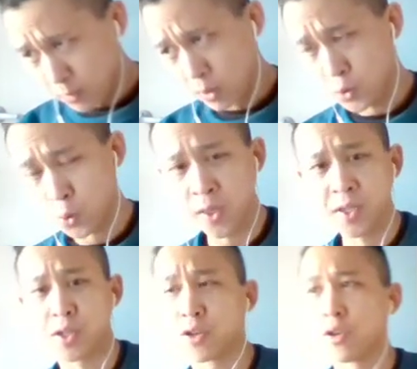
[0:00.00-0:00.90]
So one
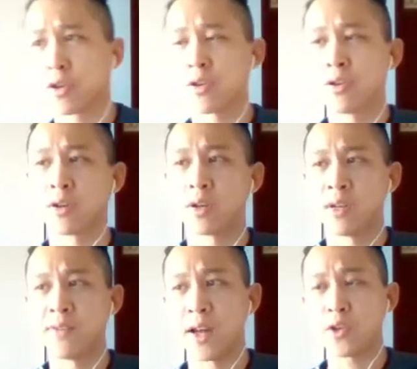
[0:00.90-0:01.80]
is your
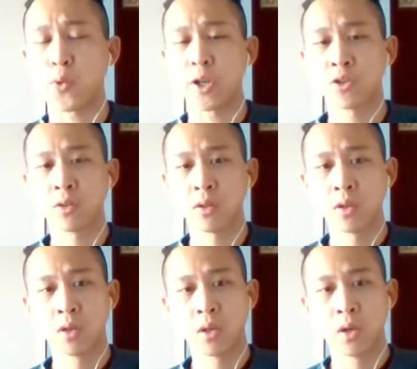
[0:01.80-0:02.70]
evaluation,
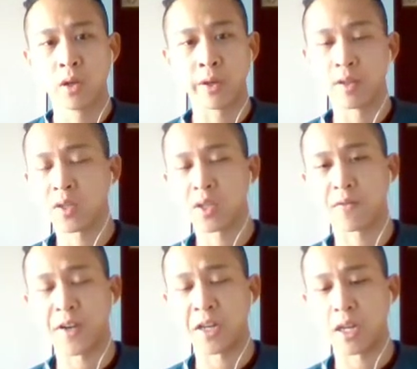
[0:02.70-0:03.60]
and this is a
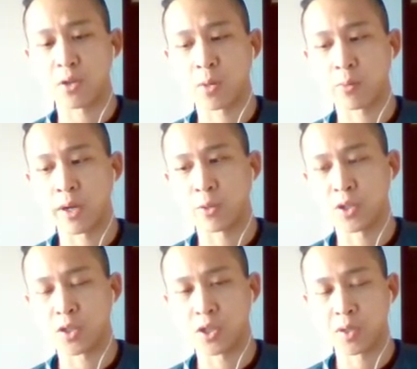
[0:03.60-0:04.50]
fighting game term, right?
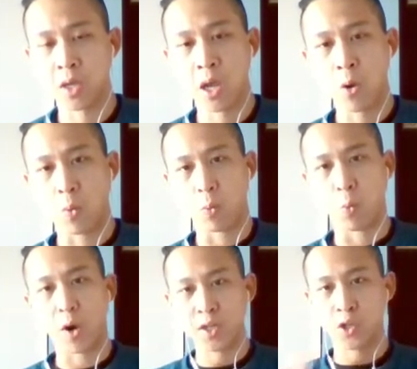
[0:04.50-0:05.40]
Which is just
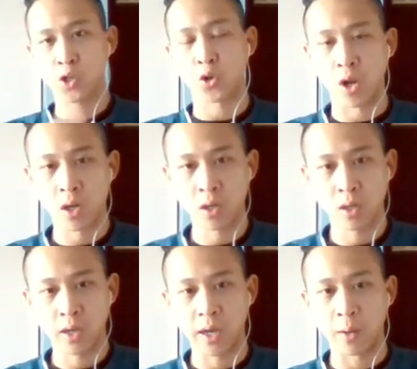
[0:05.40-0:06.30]
what is strong
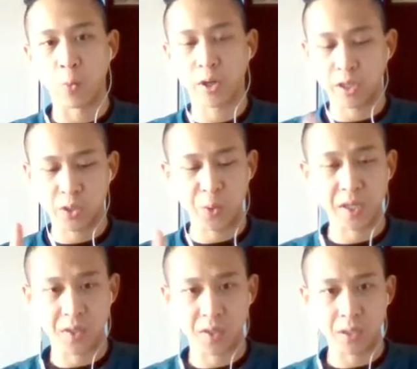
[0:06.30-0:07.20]
and what are its
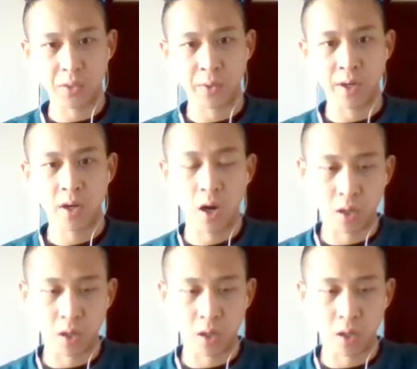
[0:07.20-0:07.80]
weaknesses, right?